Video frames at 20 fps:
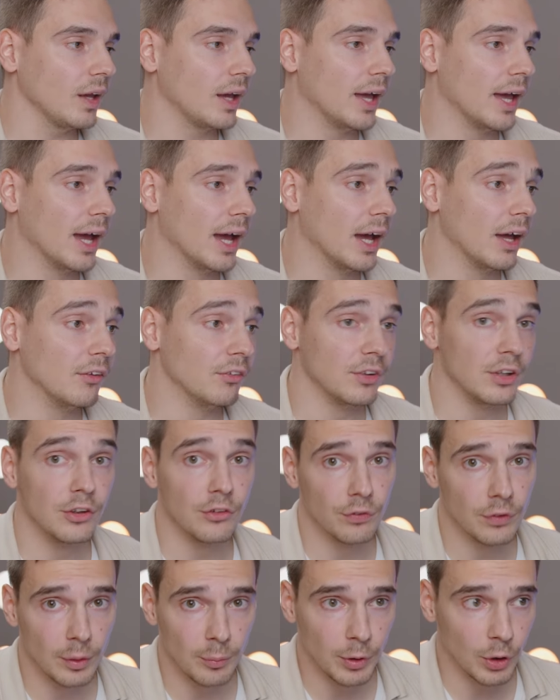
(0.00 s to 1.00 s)
and
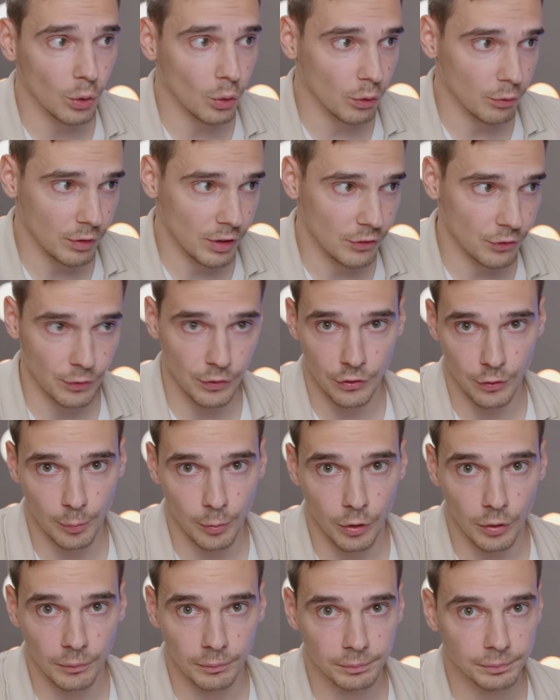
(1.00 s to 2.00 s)
it will be always
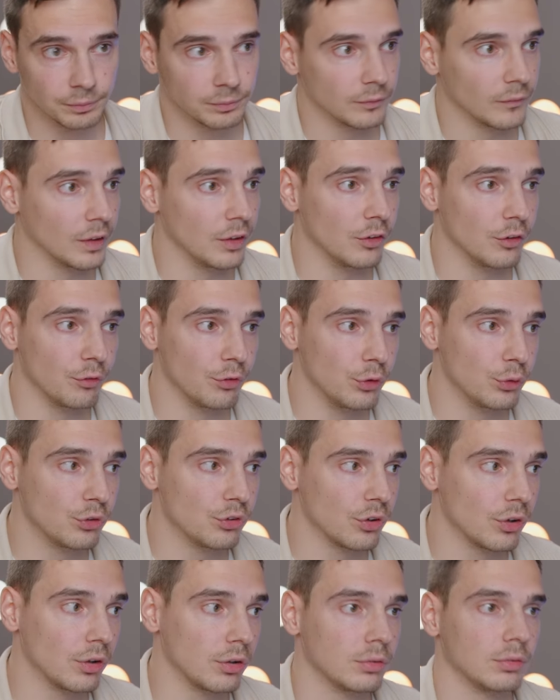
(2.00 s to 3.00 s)
visible in the
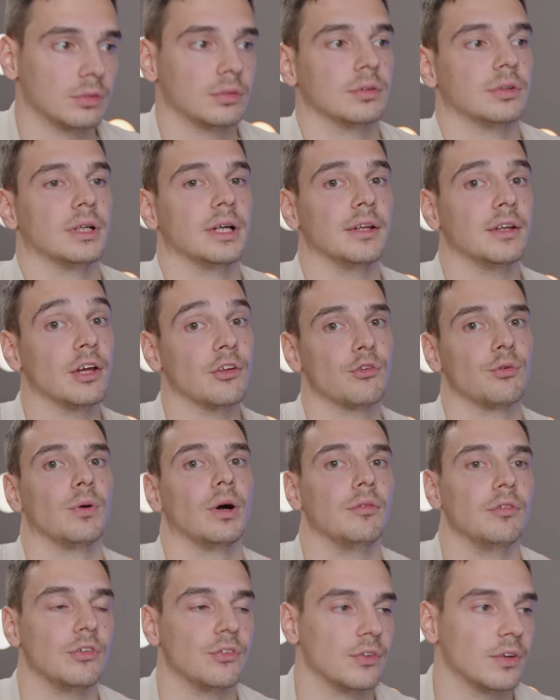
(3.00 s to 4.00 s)
future. And that's
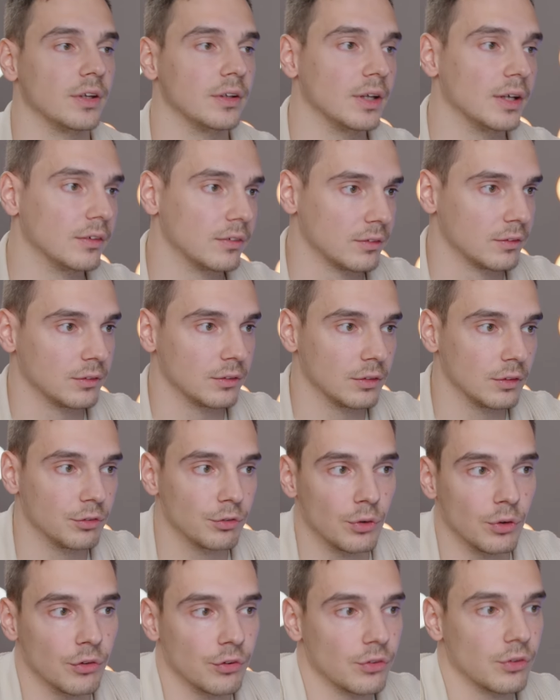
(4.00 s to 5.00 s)
why we say that,
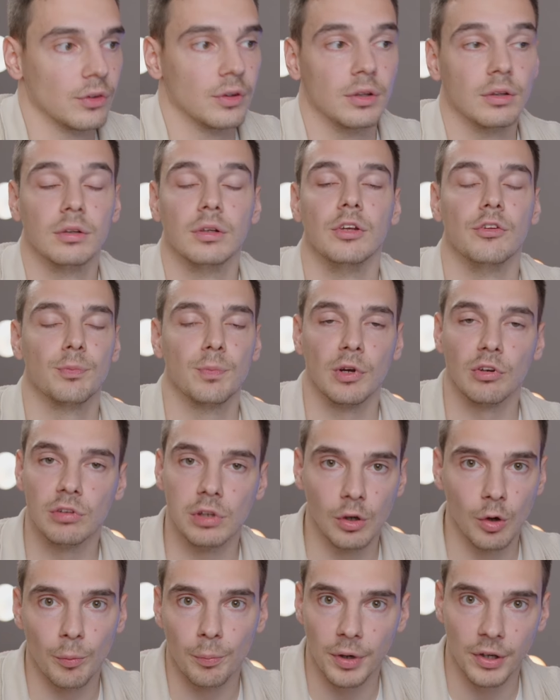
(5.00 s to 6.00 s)
of course,
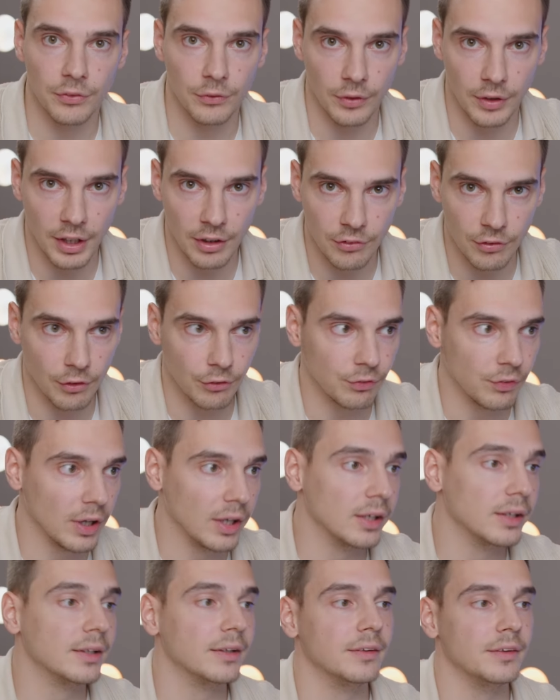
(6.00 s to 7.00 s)
especially compared to an Excel
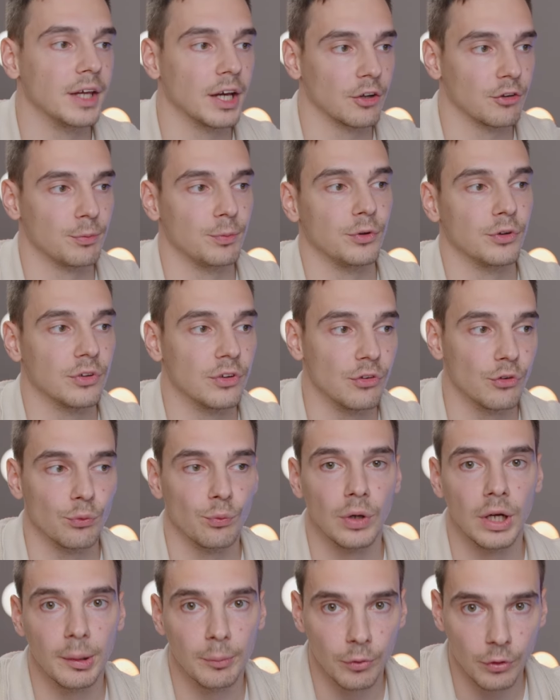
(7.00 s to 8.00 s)
file, denxpert is
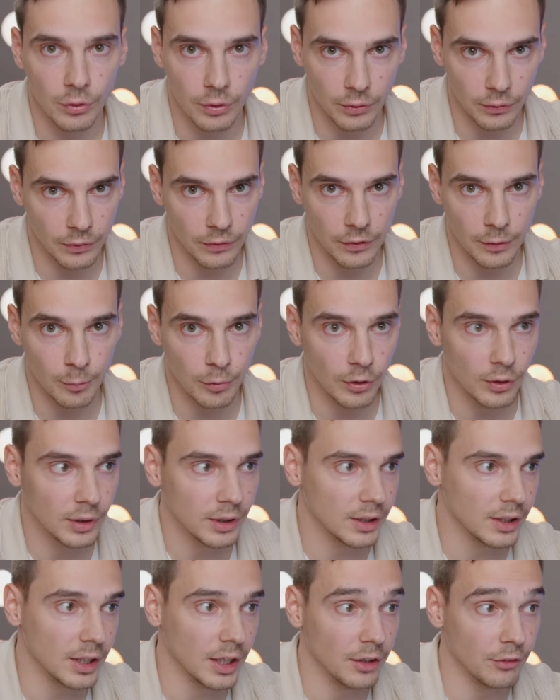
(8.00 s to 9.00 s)
way more auditable
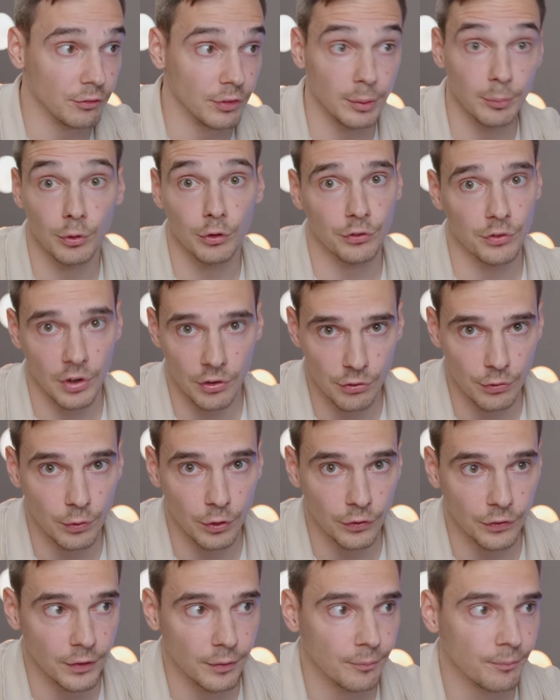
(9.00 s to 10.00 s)
and way more
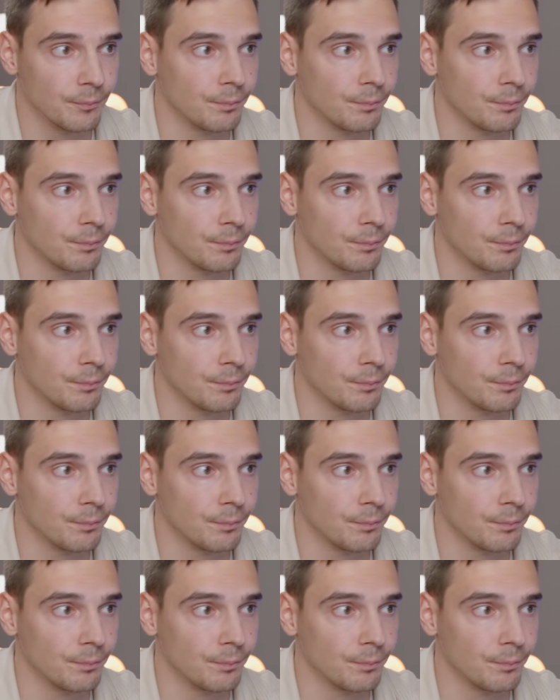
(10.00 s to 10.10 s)
trustworthy.